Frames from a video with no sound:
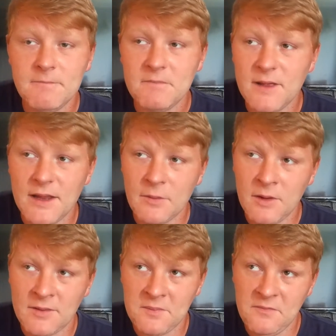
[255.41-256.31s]
It
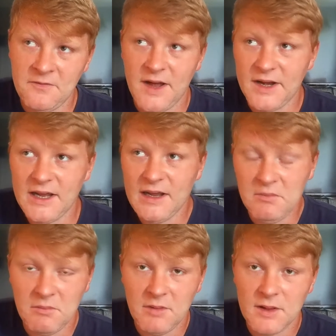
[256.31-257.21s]
isn't funny,
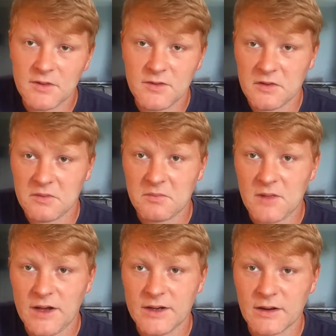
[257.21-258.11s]
it's just
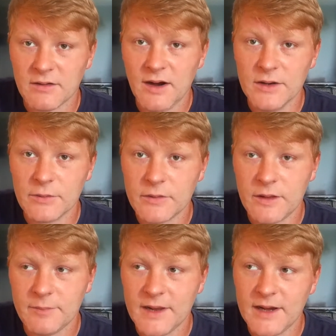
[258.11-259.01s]
kind of gross.
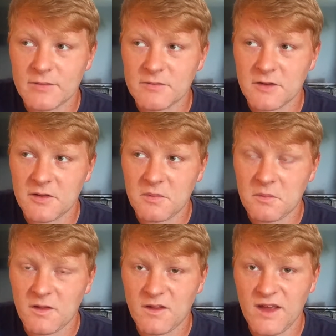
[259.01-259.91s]
I'm now just
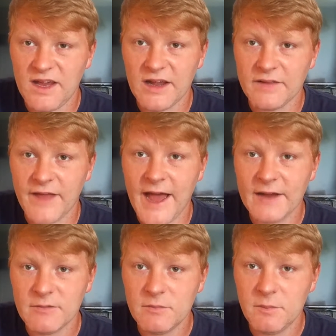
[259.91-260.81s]
seeing that
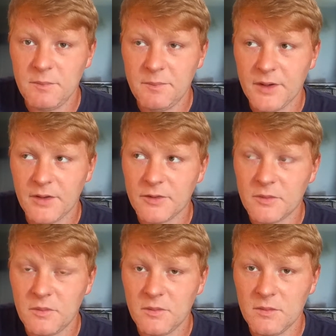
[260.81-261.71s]
because
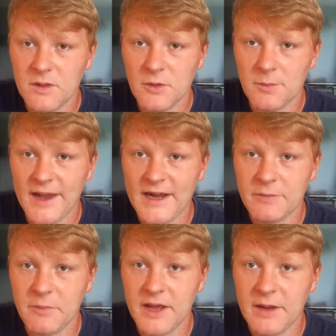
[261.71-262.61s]
you made me.